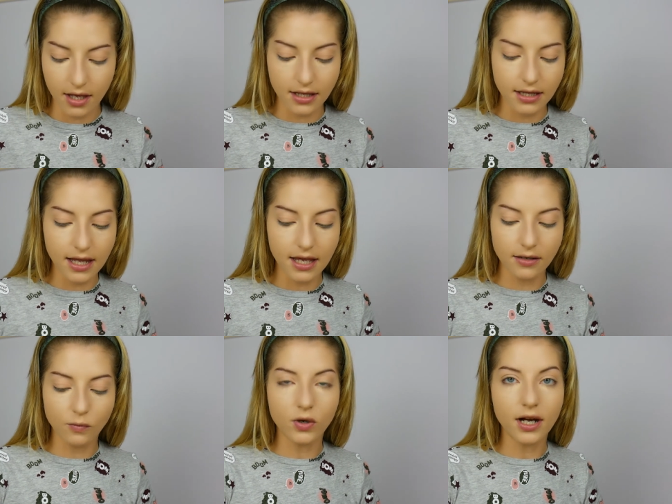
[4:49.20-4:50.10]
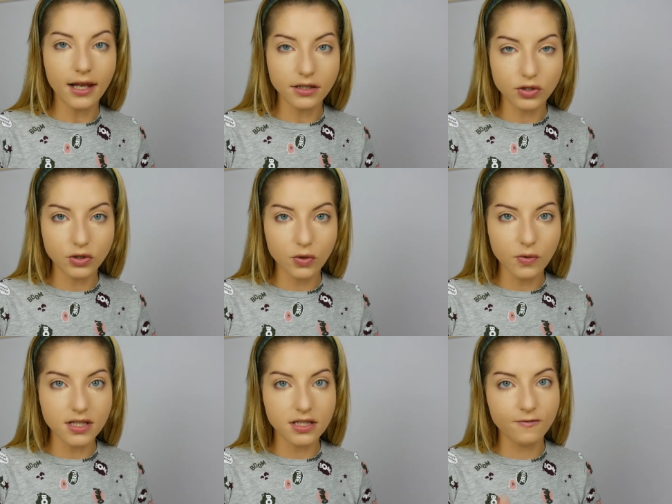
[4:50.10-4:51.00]
And then what I like to do
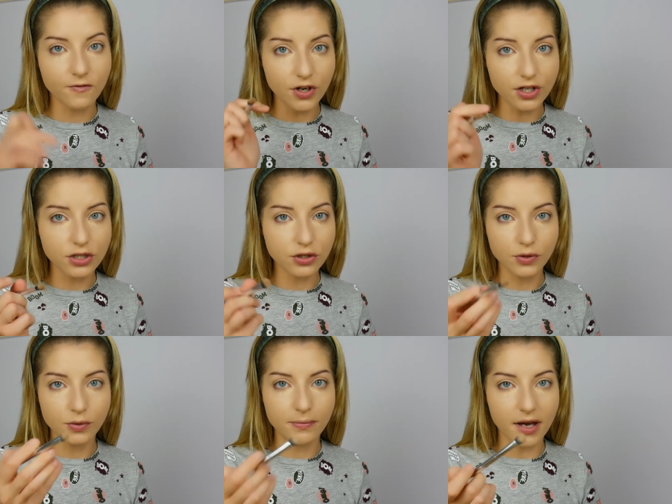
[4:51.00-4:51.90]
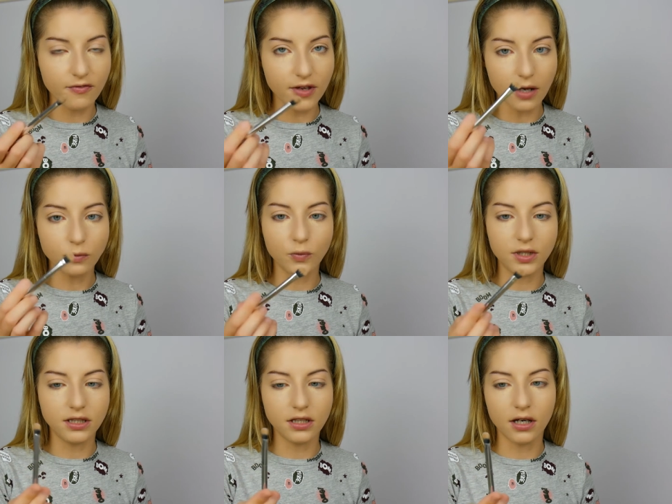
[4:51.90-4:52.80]
is first to buff it up
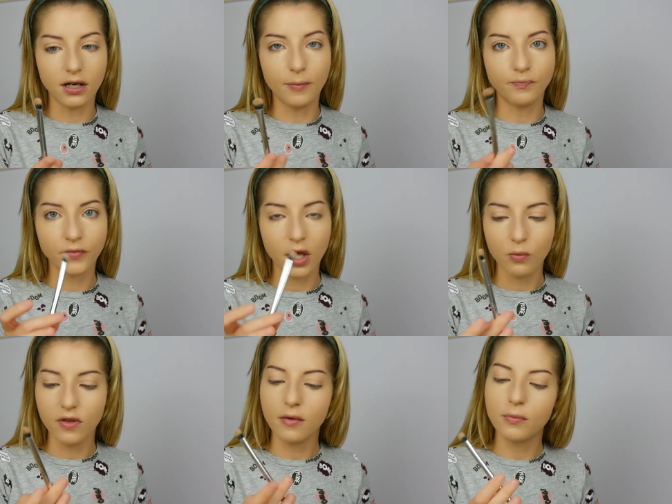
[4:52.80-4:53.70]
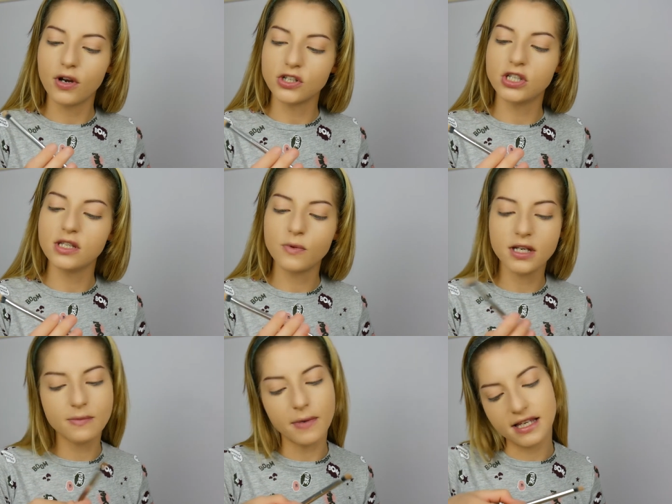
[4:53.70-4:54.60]
with the with a brush. This one
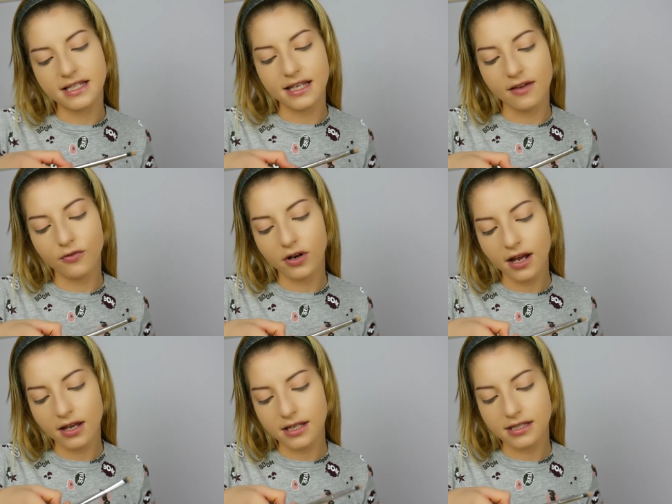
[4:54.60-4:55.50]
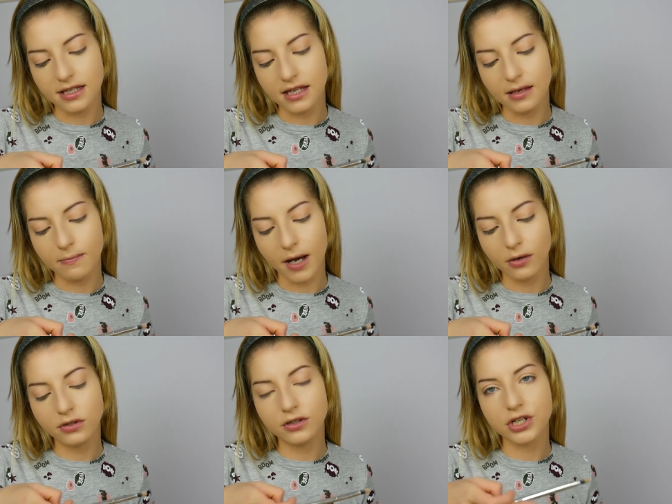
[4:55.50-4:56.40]
is by Sephora. It's the
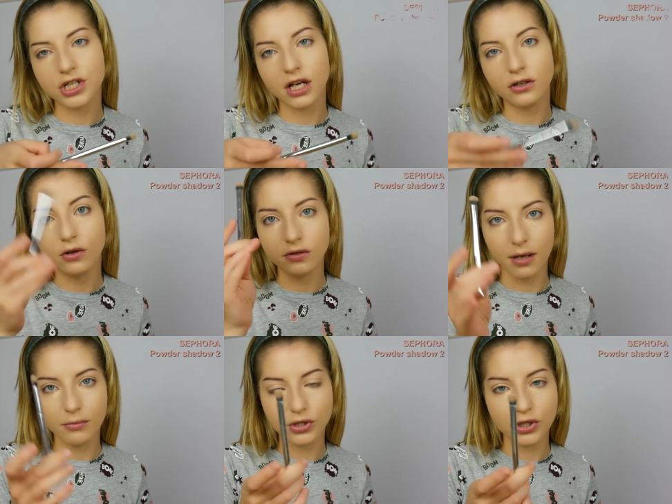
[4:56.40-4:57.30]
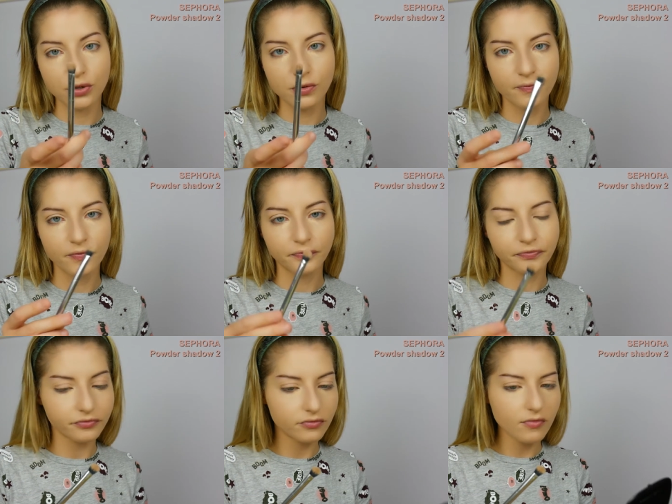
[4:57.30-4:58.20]
powder shadow number two.
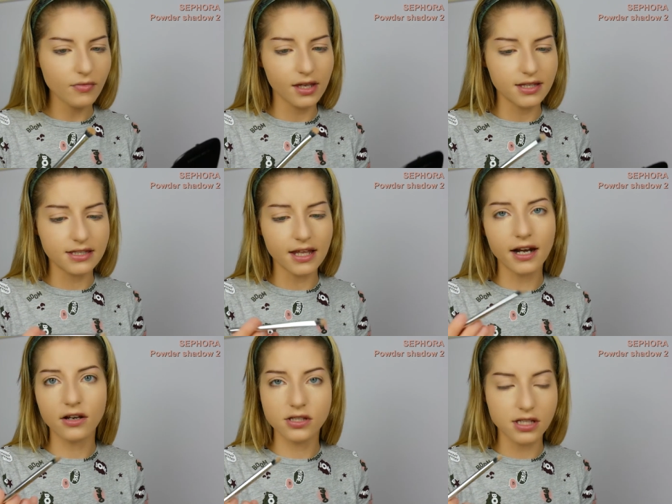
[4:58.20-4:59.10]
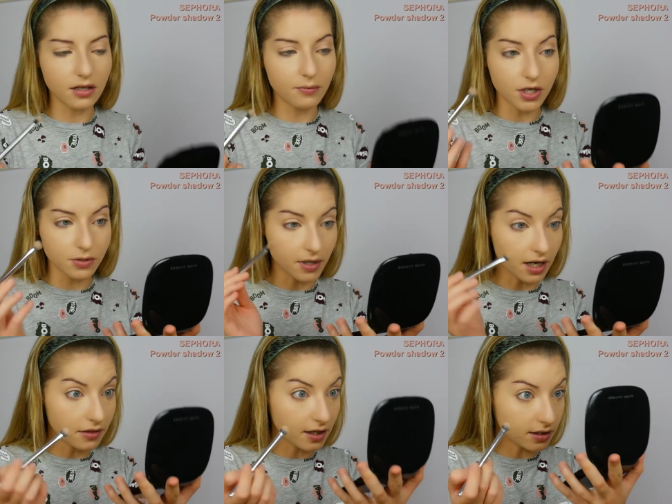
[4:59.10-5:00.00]
It's not a concealer brush, but
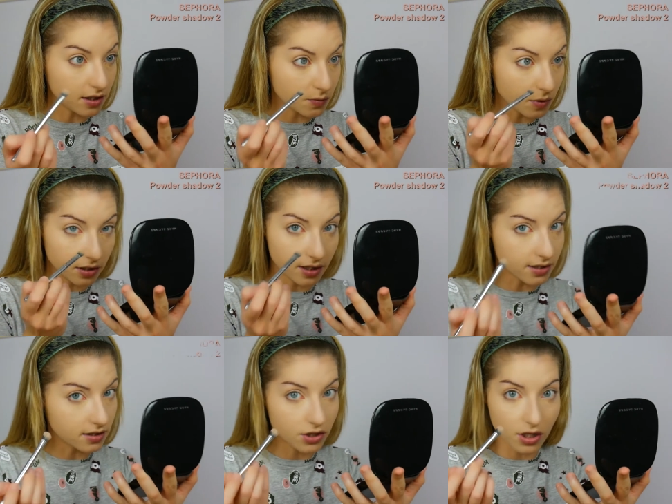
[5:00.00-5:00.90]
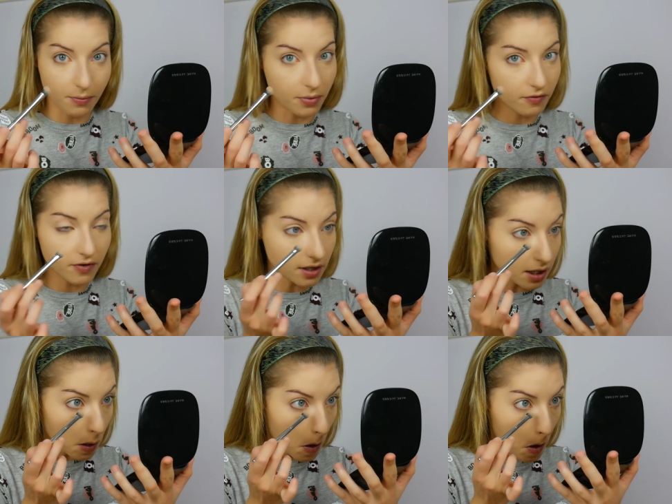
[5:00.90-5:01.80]
I think this one does the job perfectly.